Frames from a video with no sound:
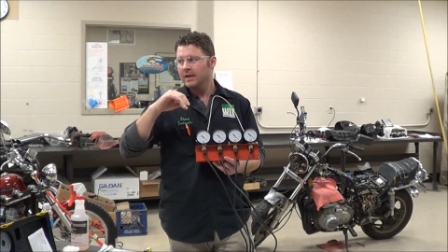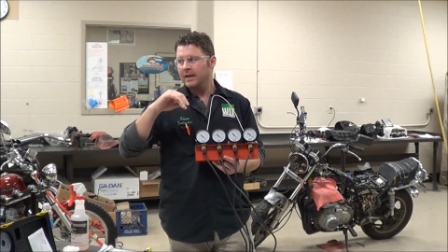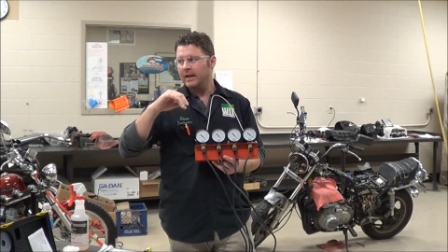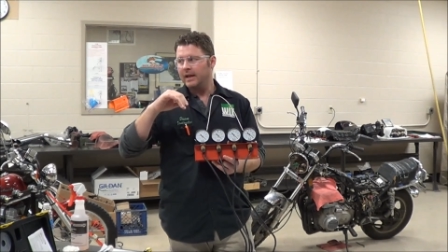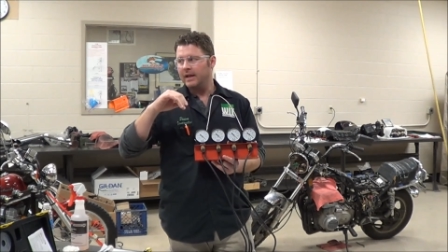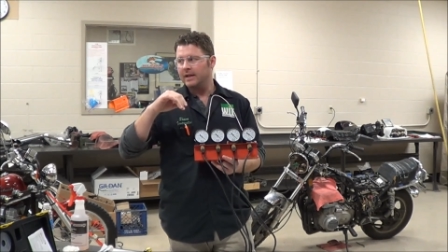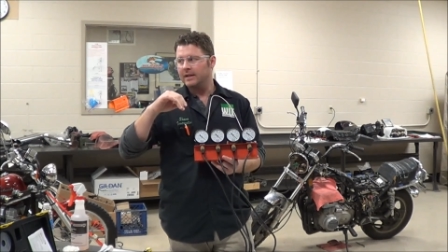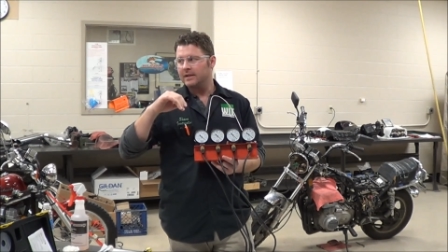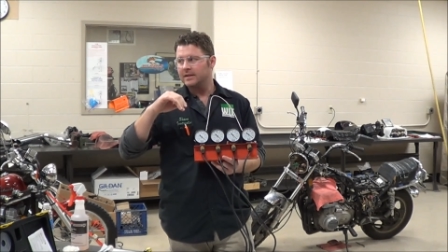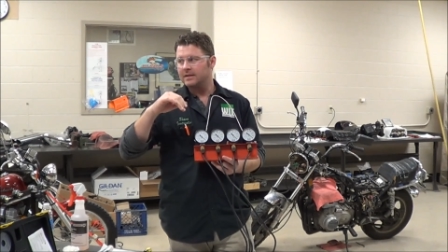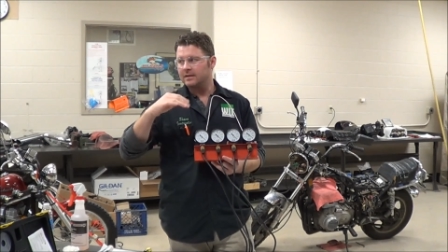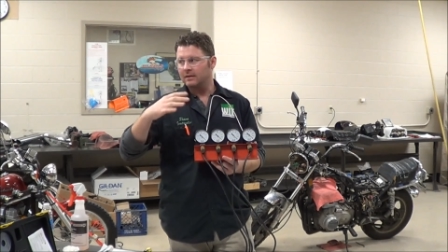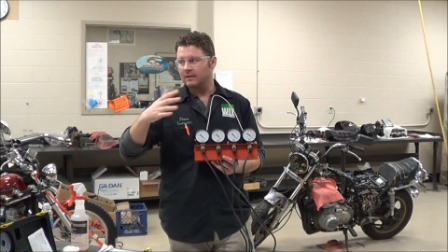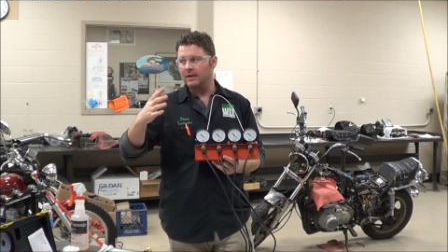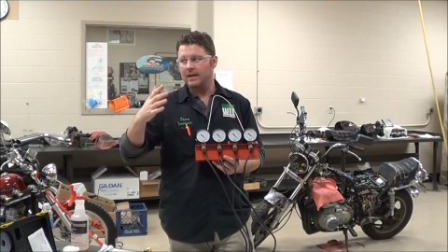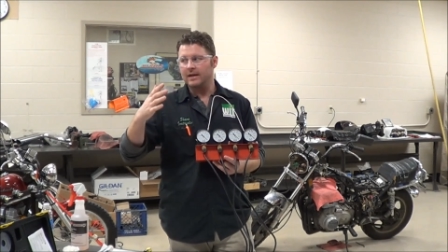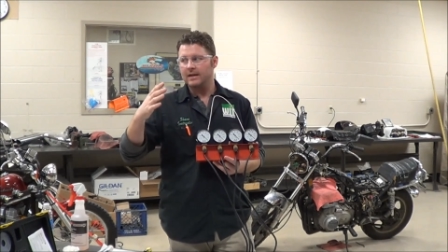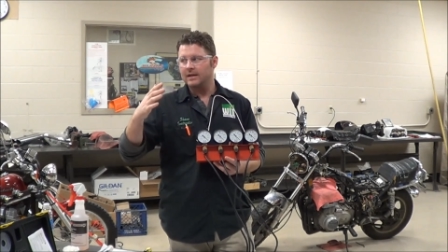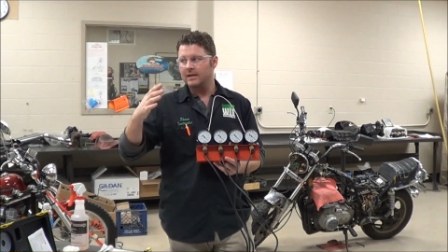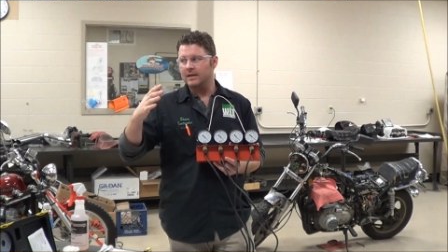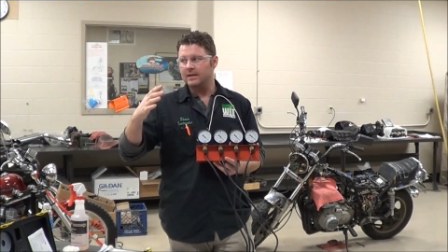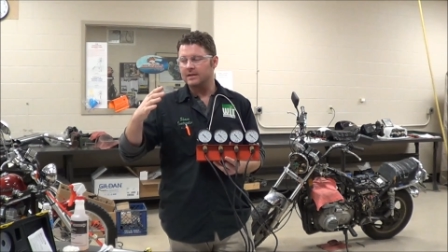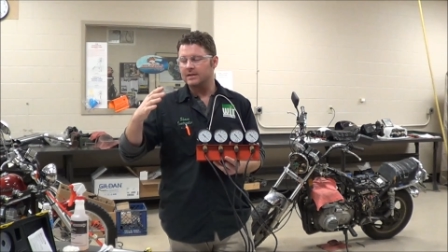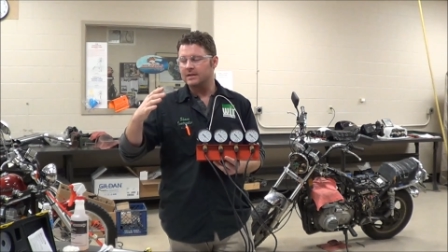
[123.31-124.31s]
and
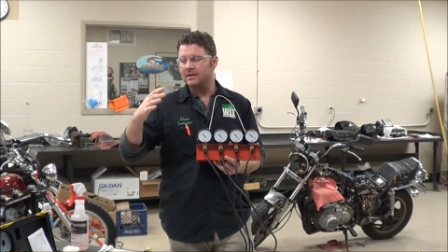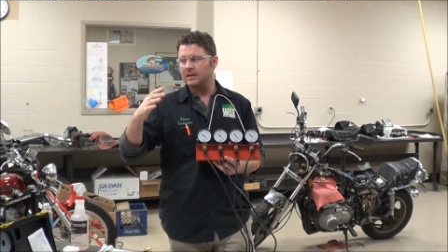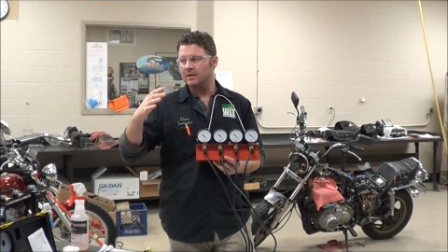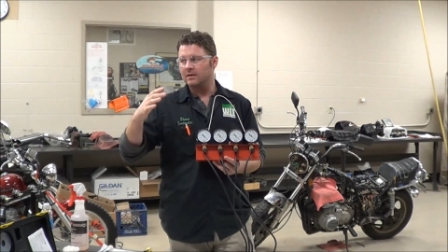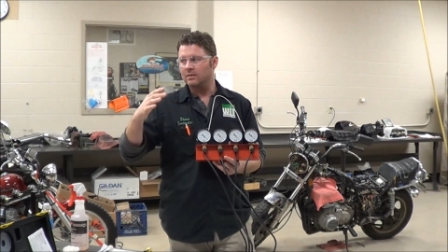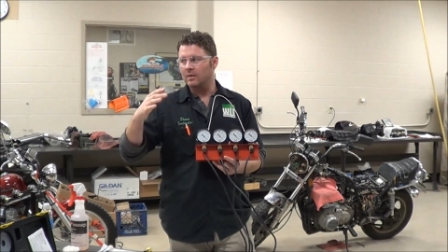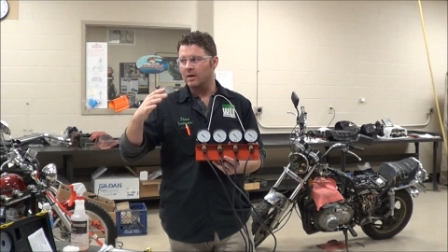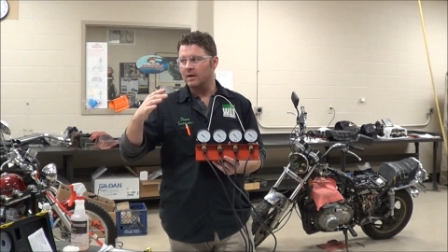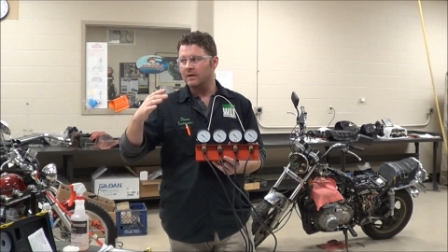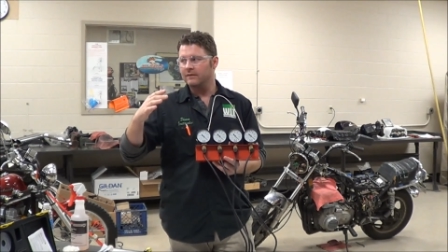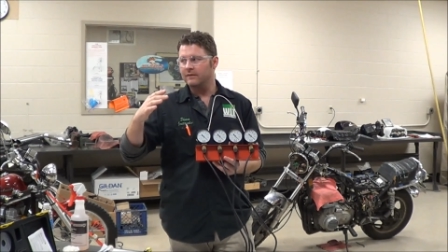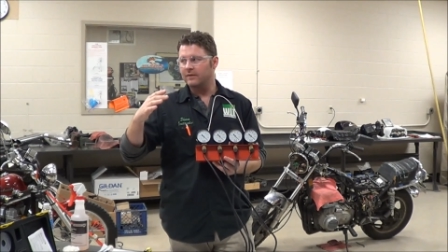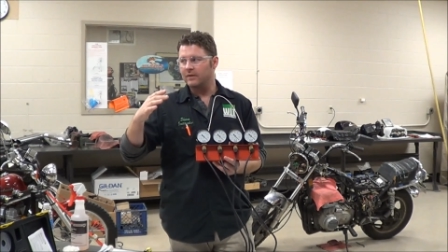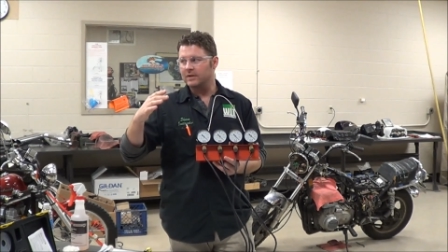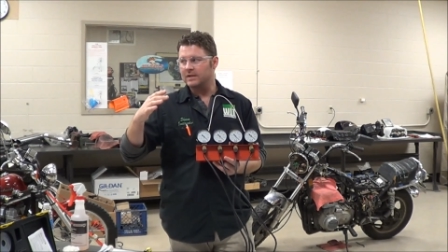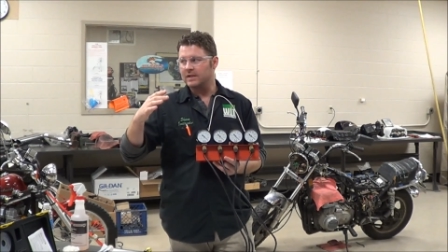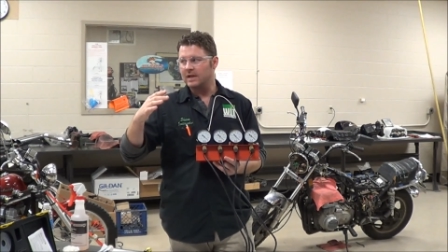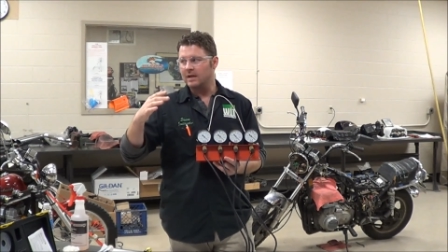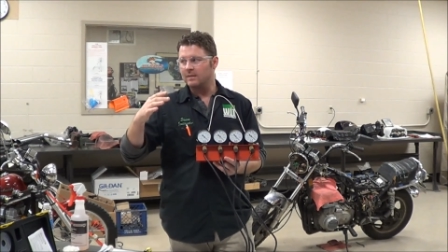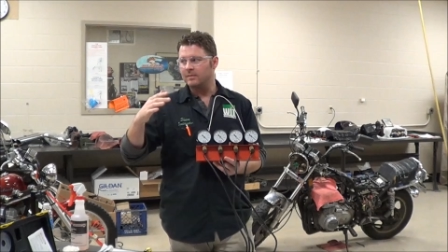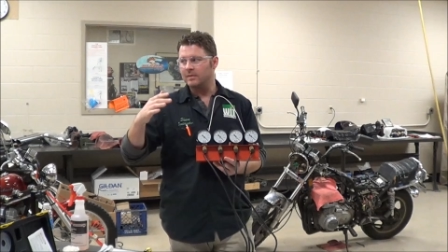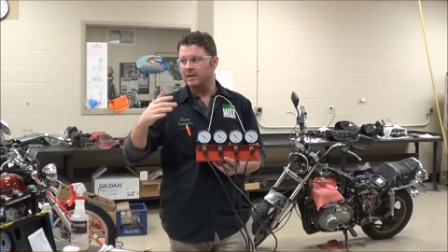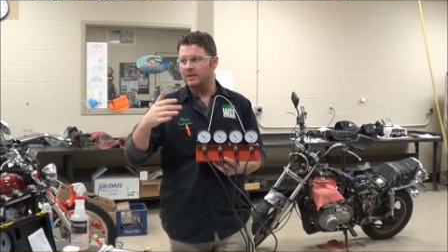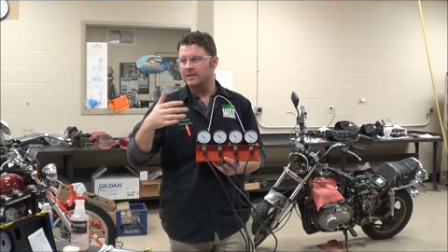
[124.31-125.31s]
letting it sit and run for
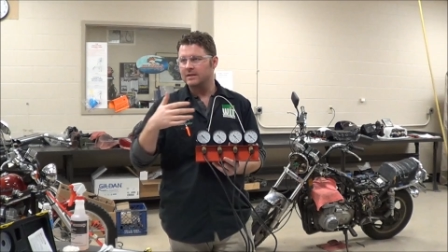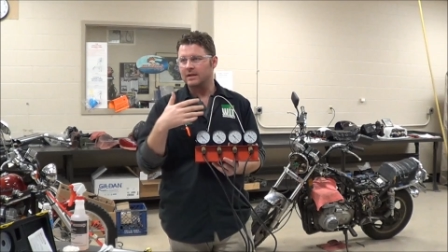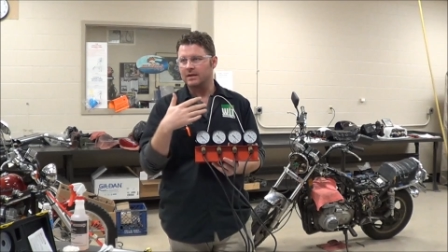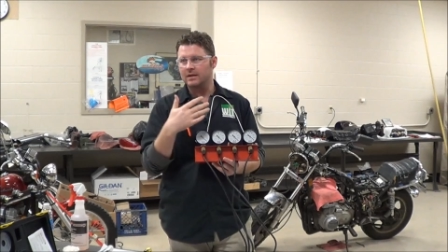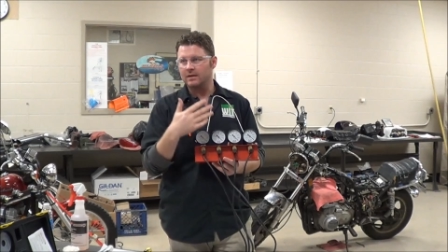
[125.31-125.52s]
ten minutes.